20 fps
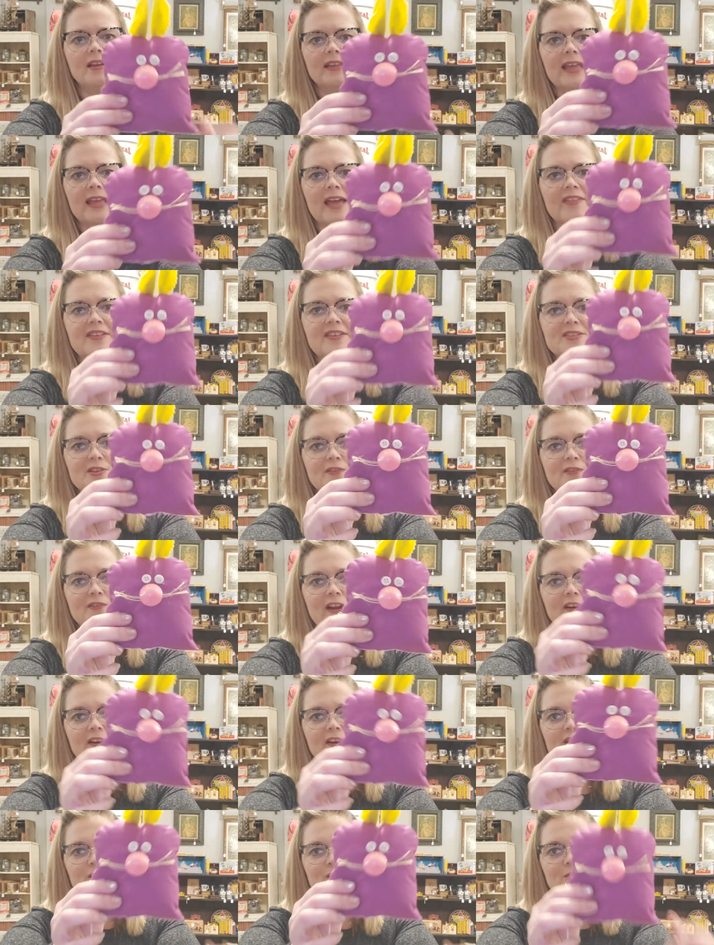Yeah, these are
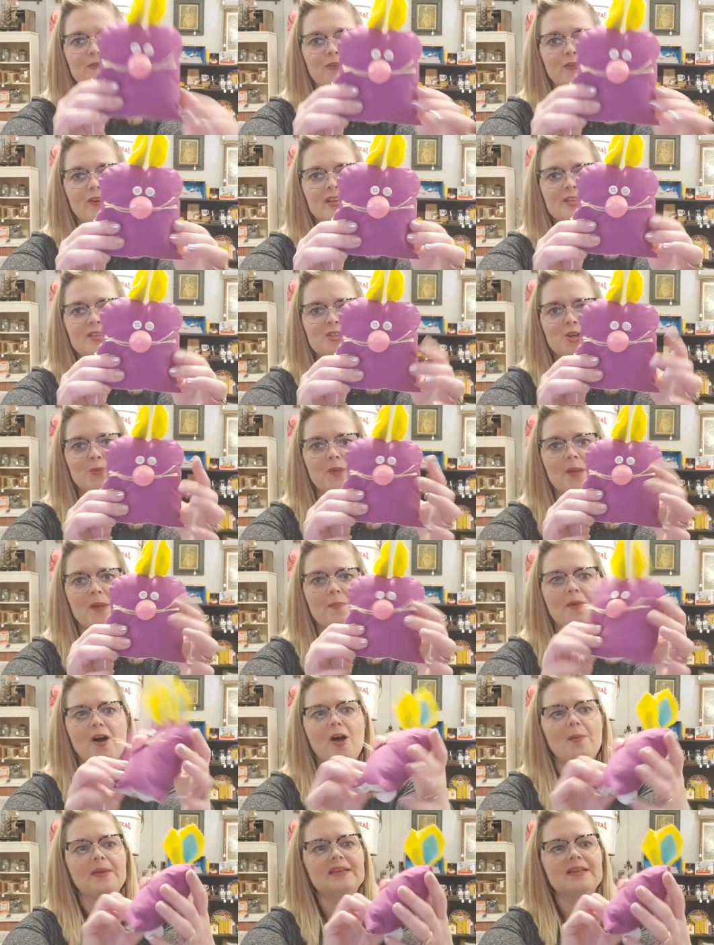very cute for Easter. My
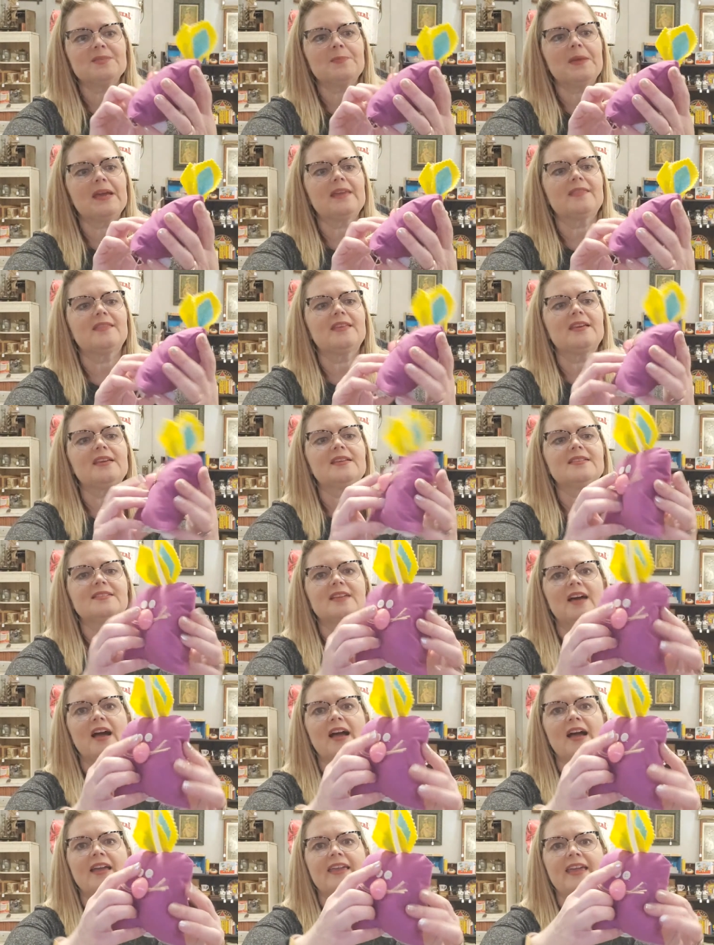mom has made these.
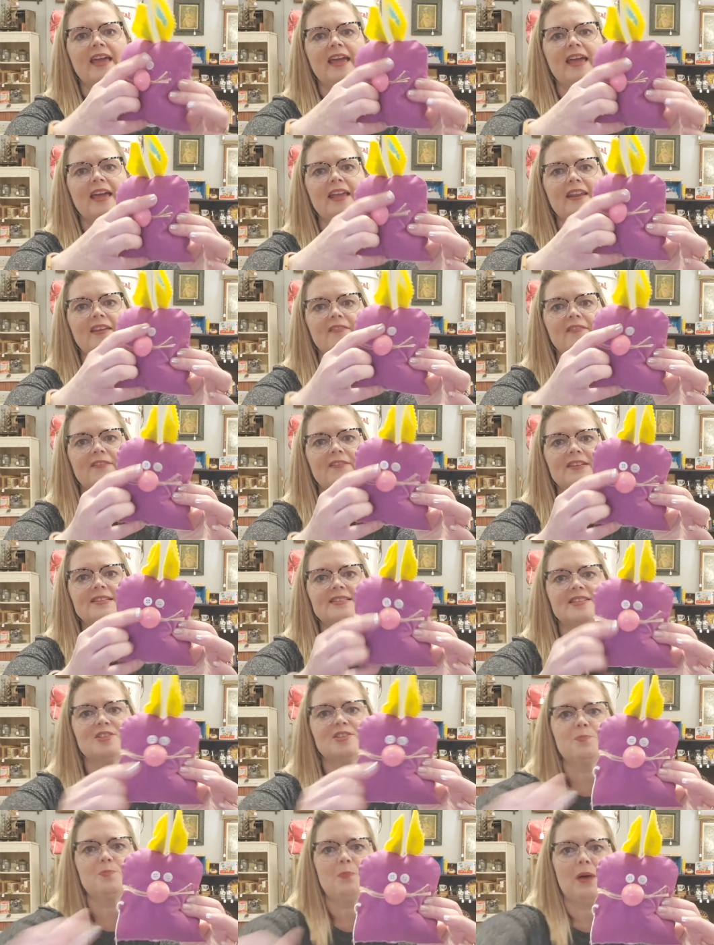Again,
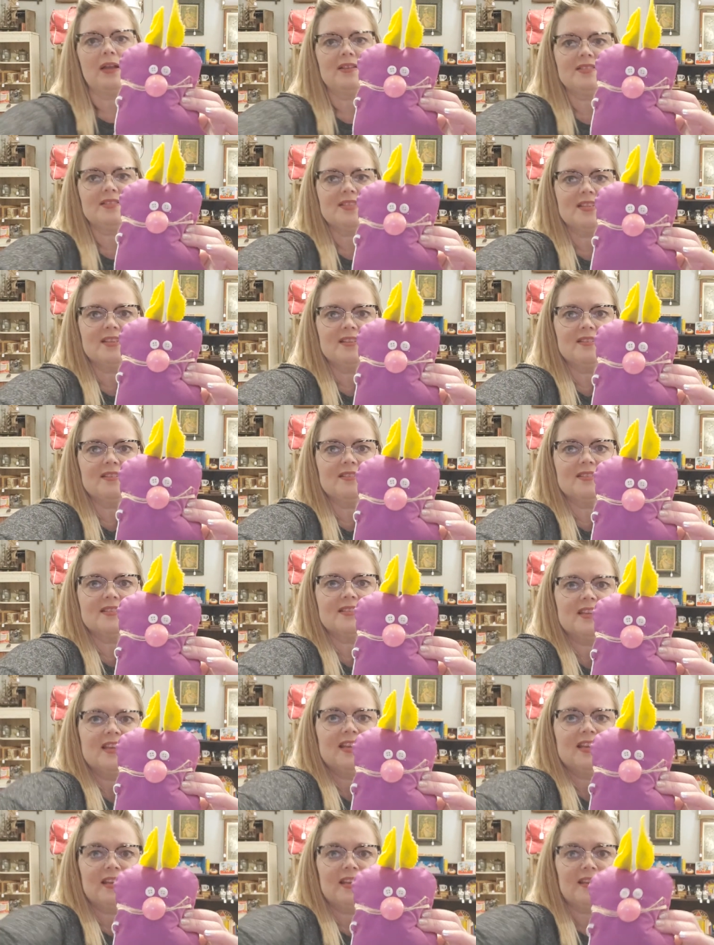vintage buttons.
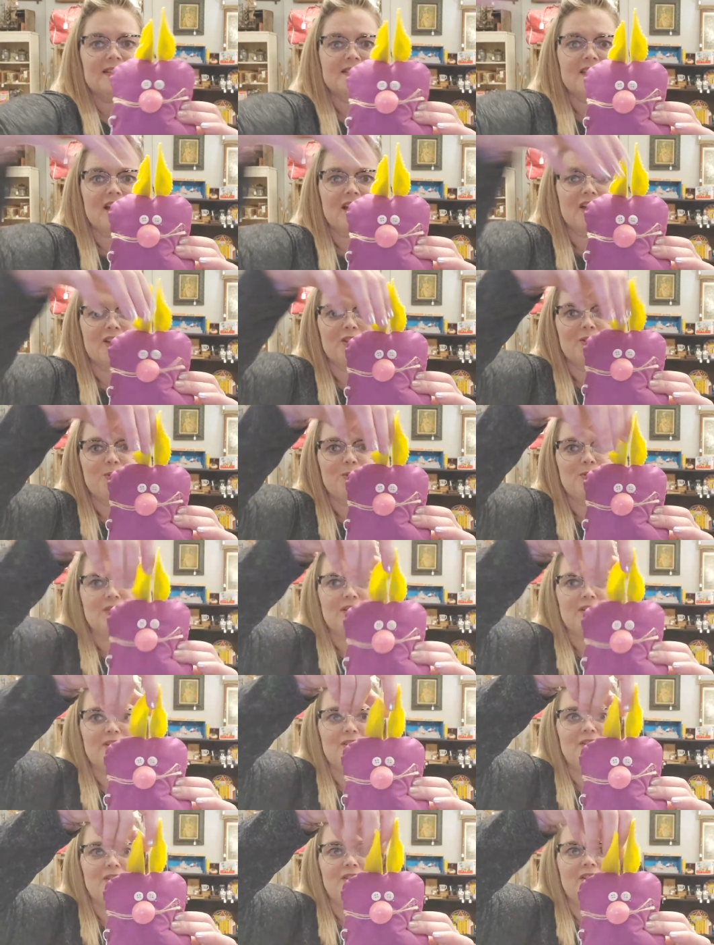He's got cute
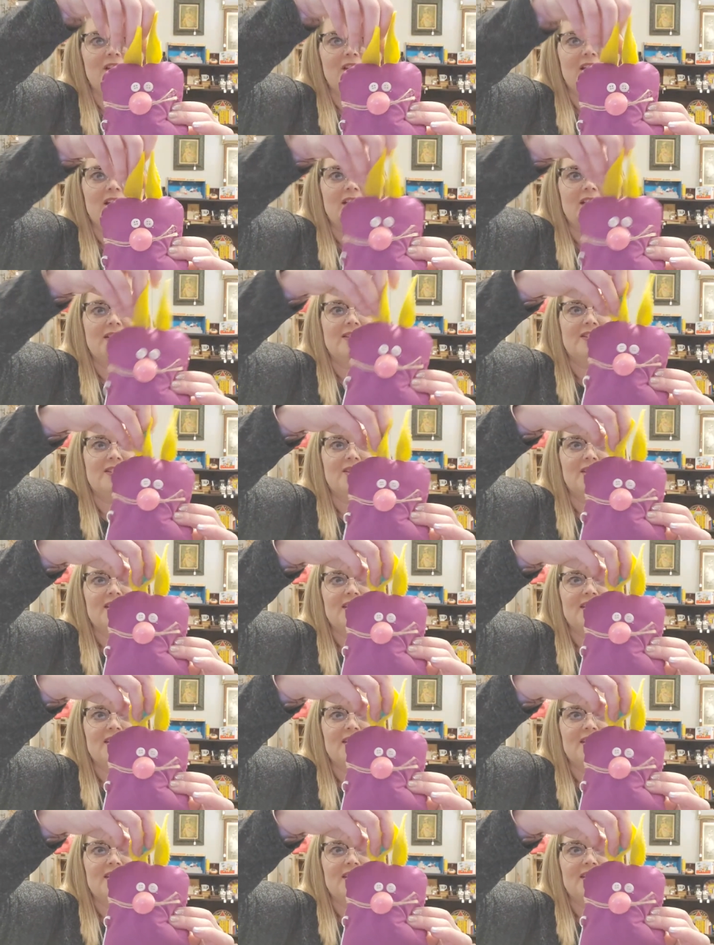little little